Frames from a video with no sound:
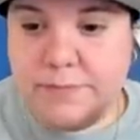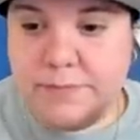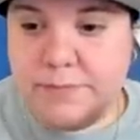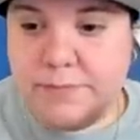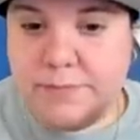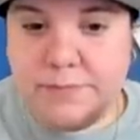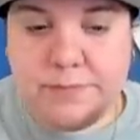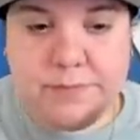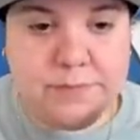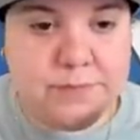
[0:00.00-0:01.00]

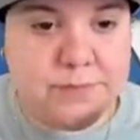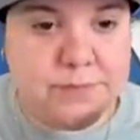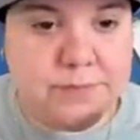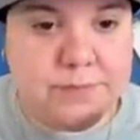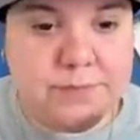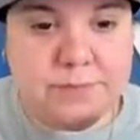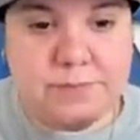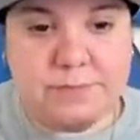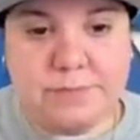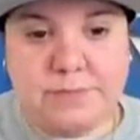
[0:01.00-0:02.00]

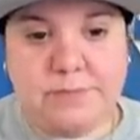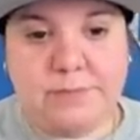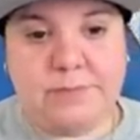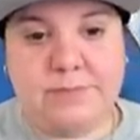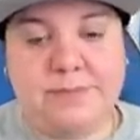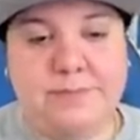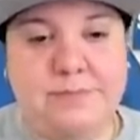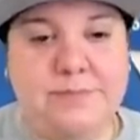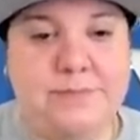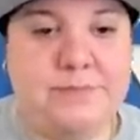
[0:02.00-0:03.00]

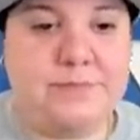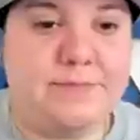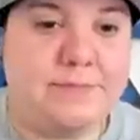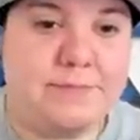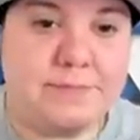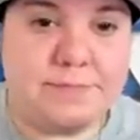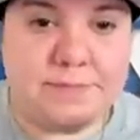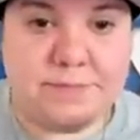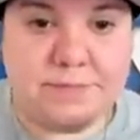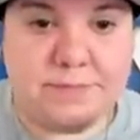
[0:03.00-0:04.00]

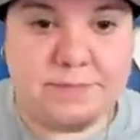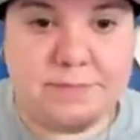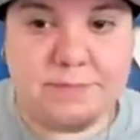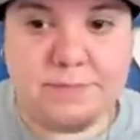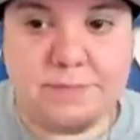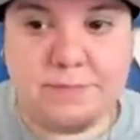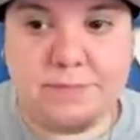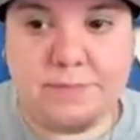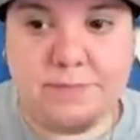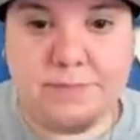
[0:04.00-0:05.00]

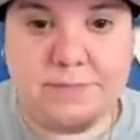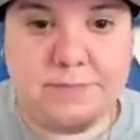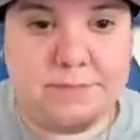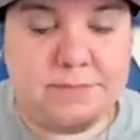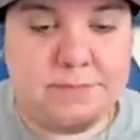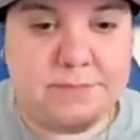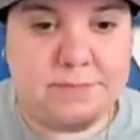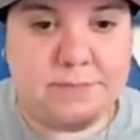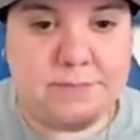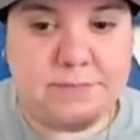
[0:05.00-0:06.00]

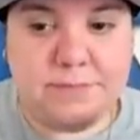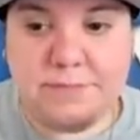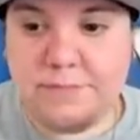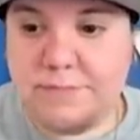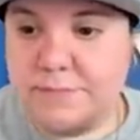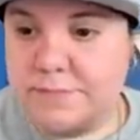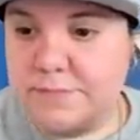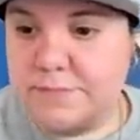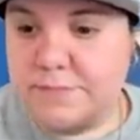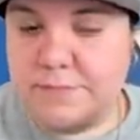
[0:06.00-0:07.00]

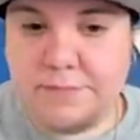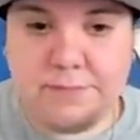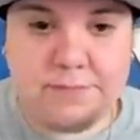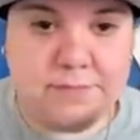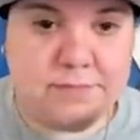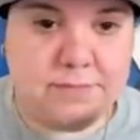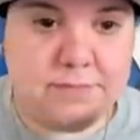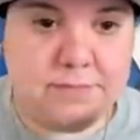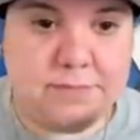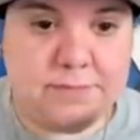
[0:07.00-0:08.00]
(not speaking)